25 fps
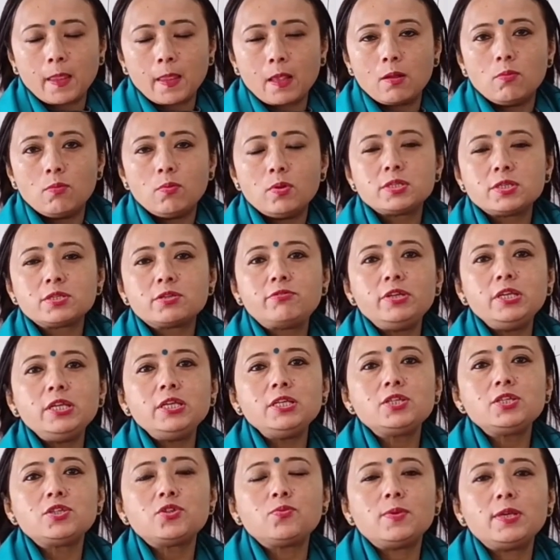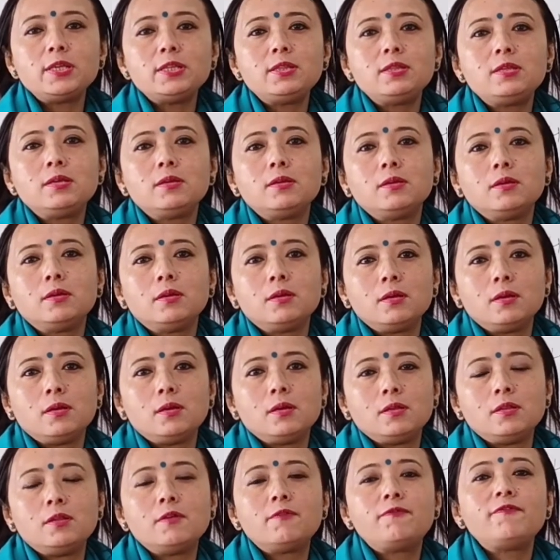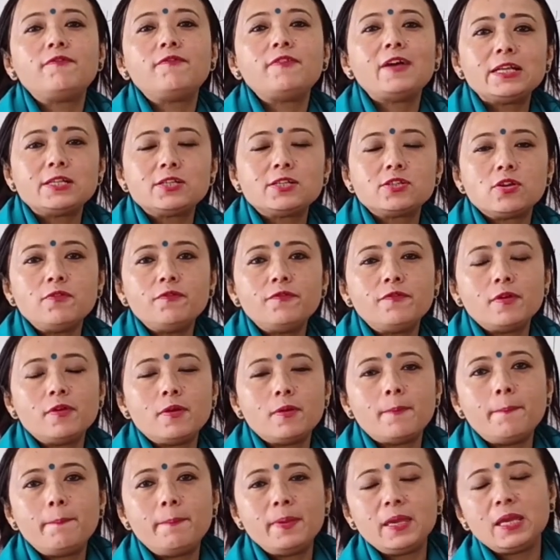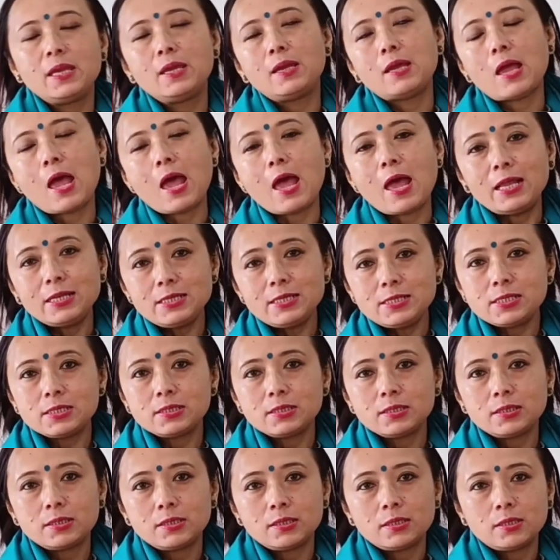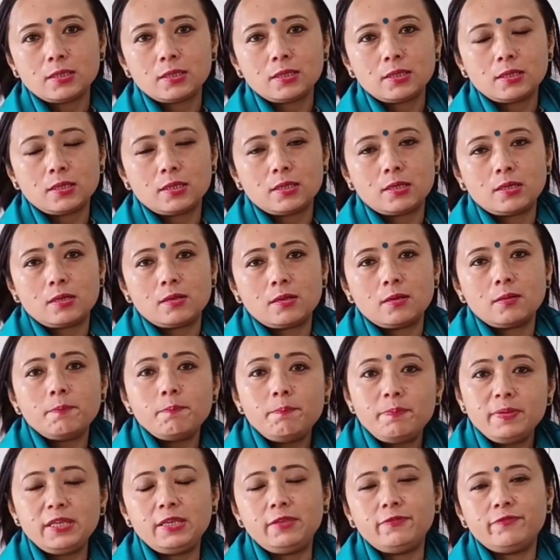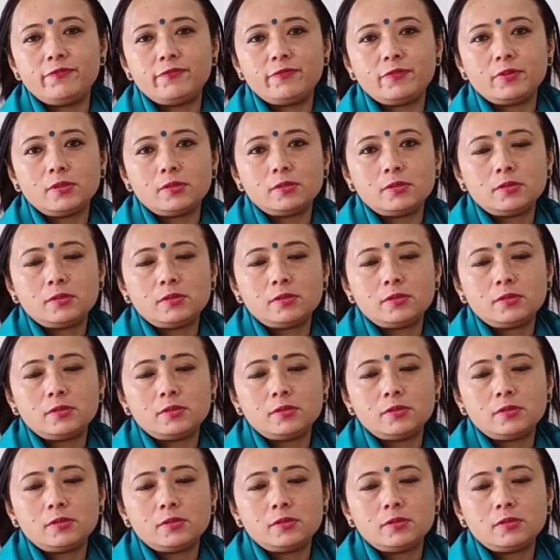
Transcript: was greased with the fat of pig and beef.